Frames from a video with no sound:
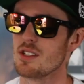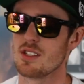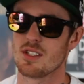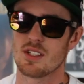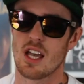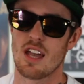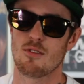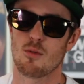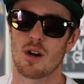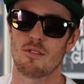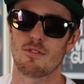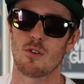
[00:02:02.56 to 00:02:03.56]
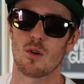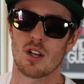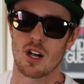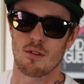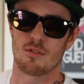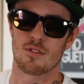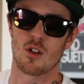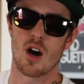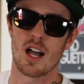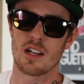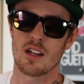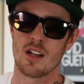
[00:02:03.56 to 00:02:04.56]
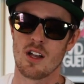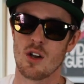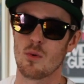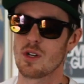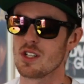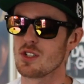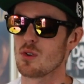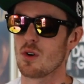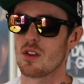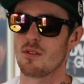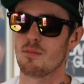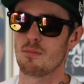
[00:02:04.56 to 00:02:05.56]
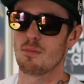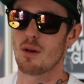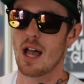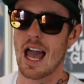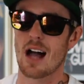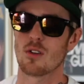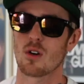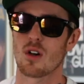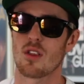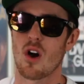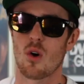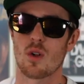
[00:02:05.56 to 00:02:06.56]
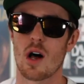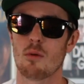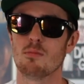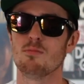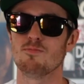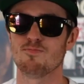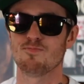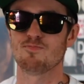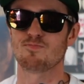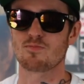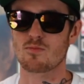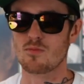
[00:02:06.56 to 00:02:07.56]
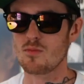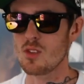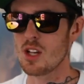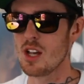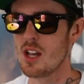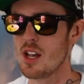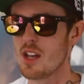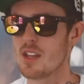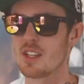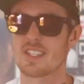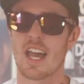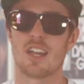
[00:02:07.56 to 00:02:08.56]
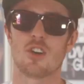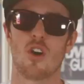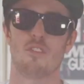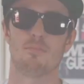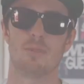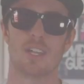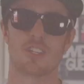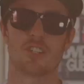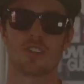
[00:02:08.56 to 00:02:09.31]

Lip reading: is, even when I'm falling, I'm flying, which is sort of the outlook on the whole album. Take off, bitch.